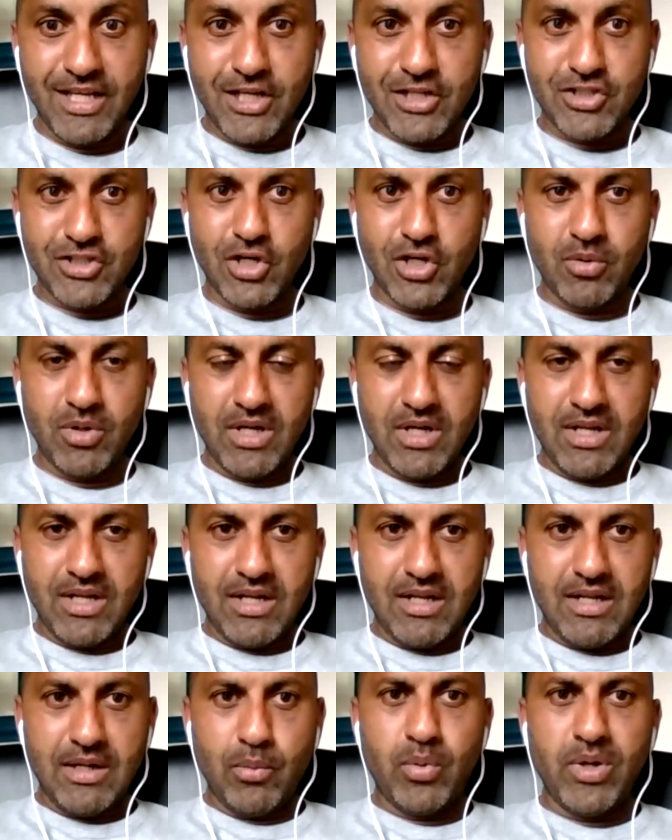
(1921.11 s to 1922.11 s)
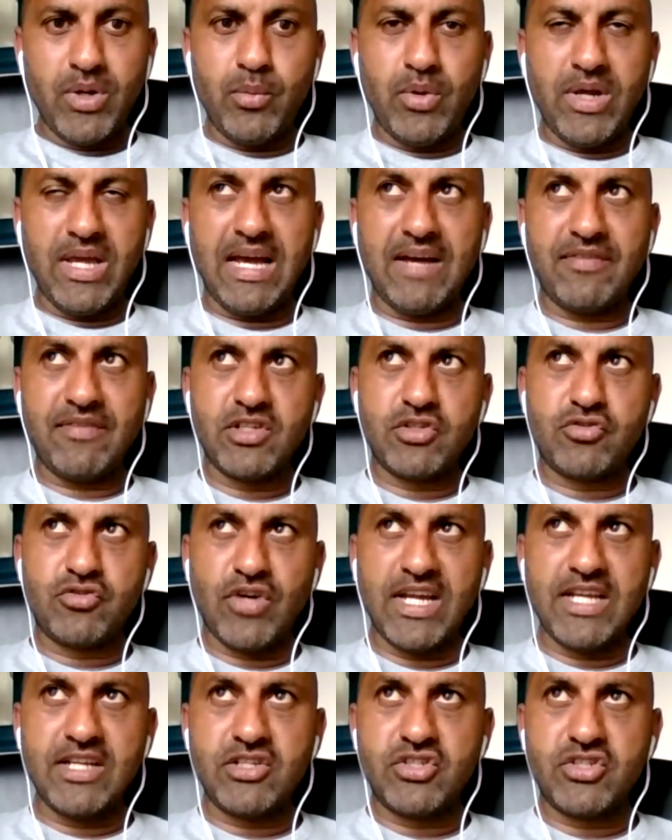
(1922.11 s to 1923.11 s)
So we have to
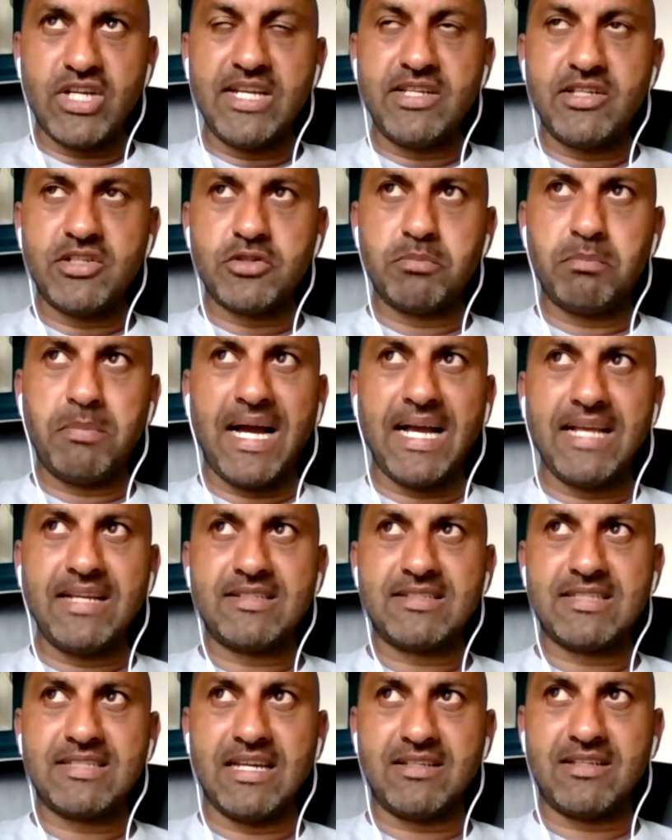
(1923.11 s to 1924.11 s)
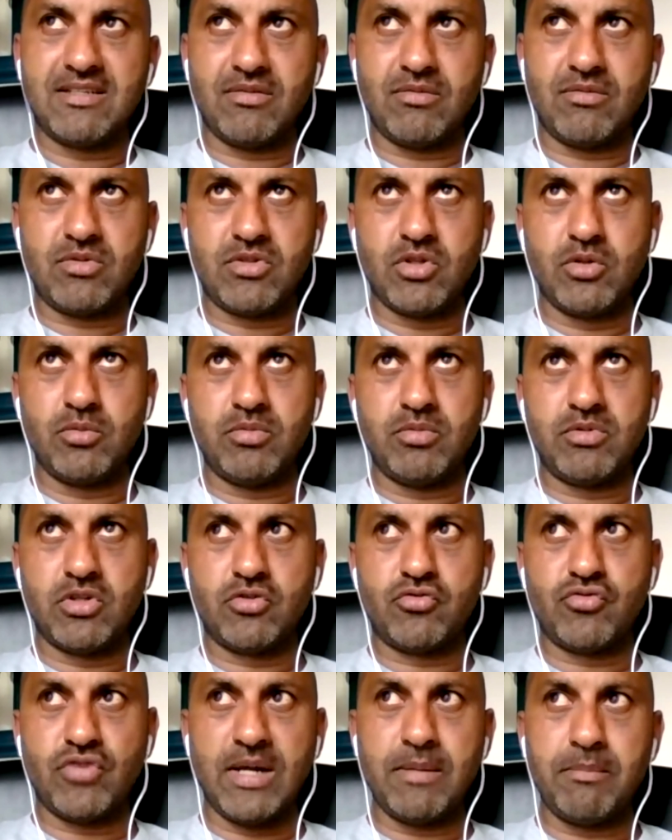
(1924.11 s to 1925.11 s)
try and change his mindset to
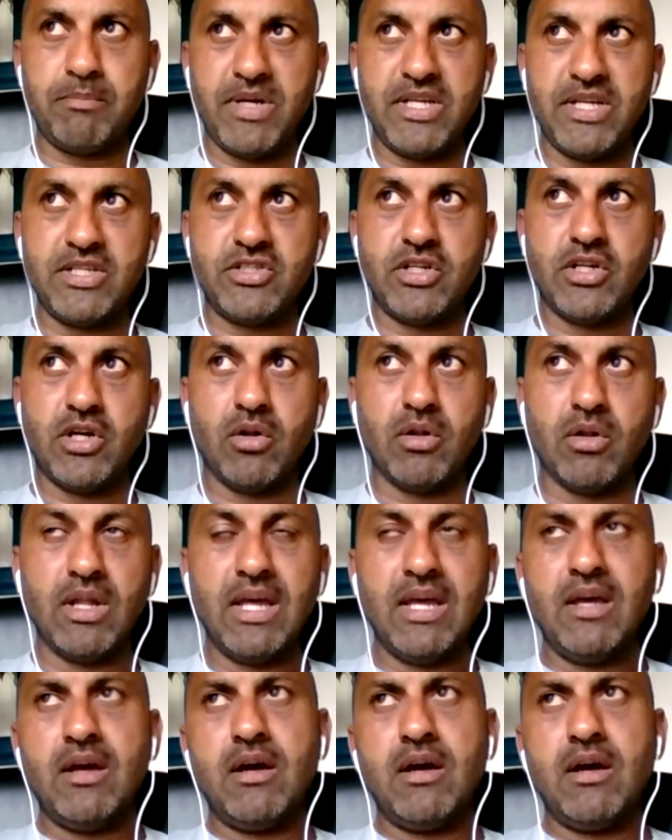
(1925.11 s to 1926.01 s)
try and pigeonhole,